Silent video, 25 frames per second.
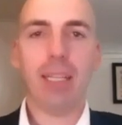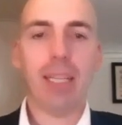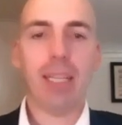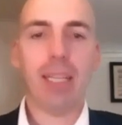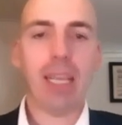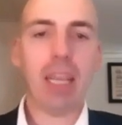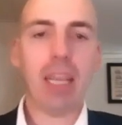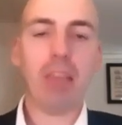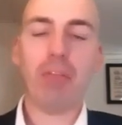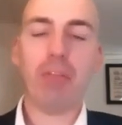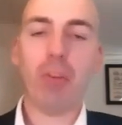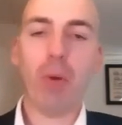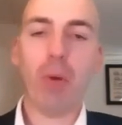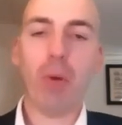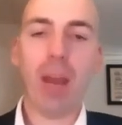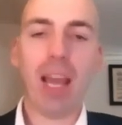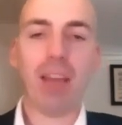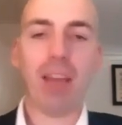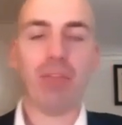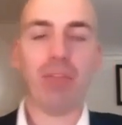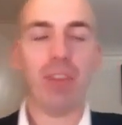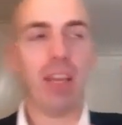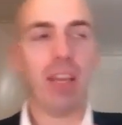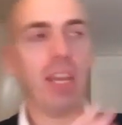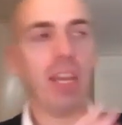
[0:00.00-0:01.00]
If you
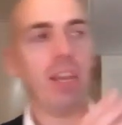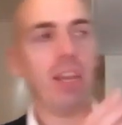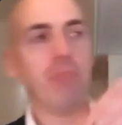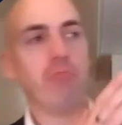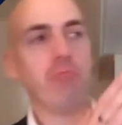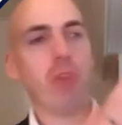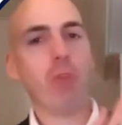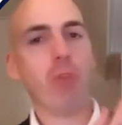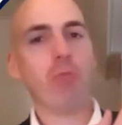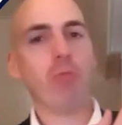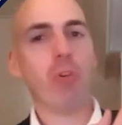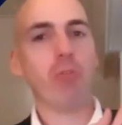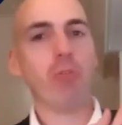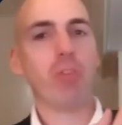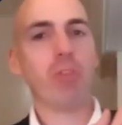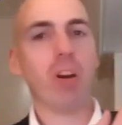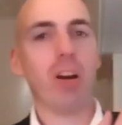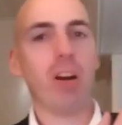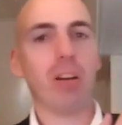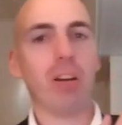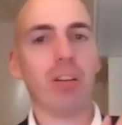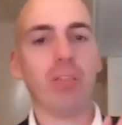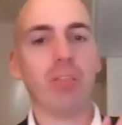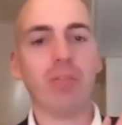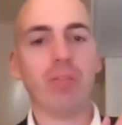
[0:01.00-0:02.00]
have a RoRo
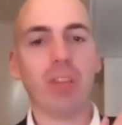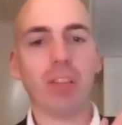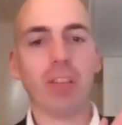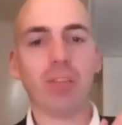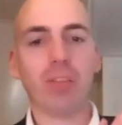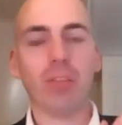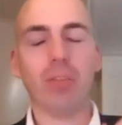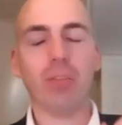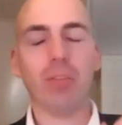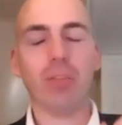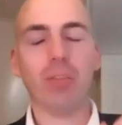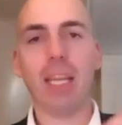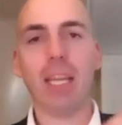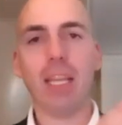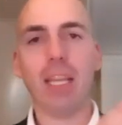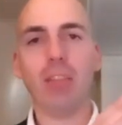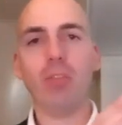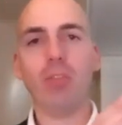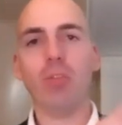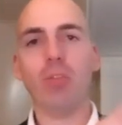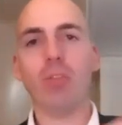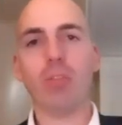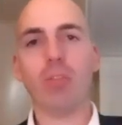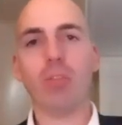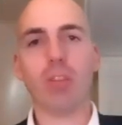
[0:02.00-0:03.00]
cargo vessel and you're
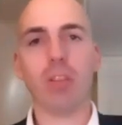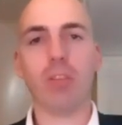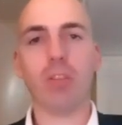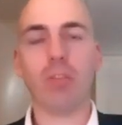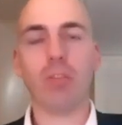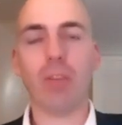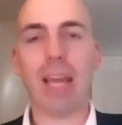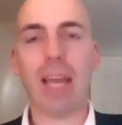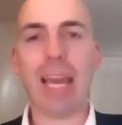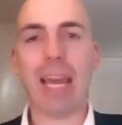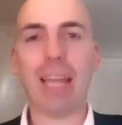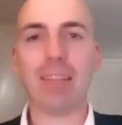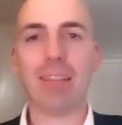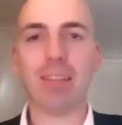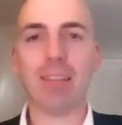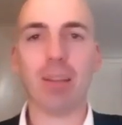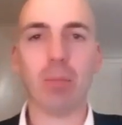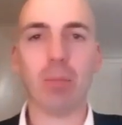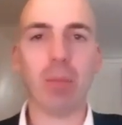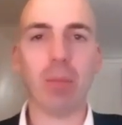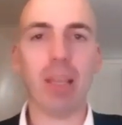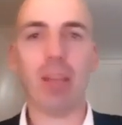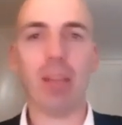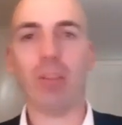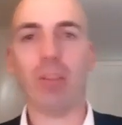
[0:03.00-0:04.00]
looking to add some
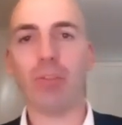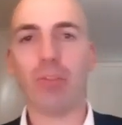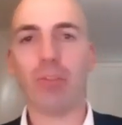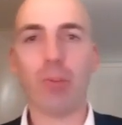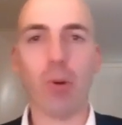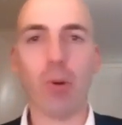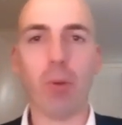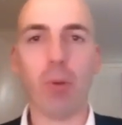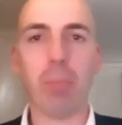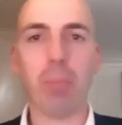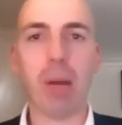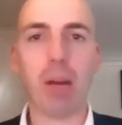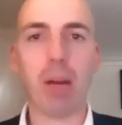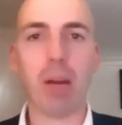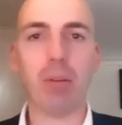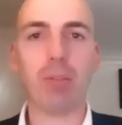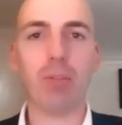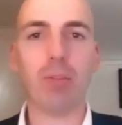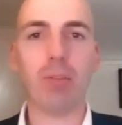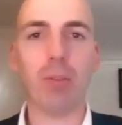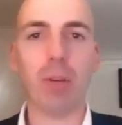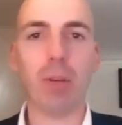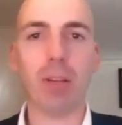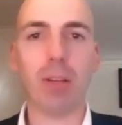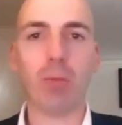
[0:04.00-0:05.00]
little shore power to it,